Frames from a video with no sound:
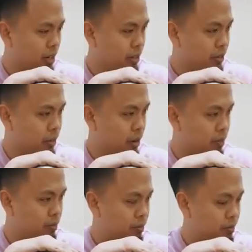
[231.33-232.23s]
Tightness, right?
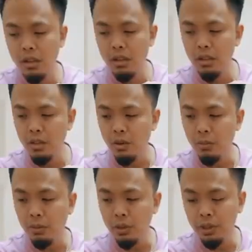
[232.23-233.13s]
Yeah. So we're
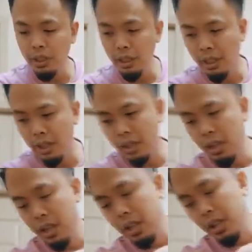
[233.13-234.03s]
pushing in,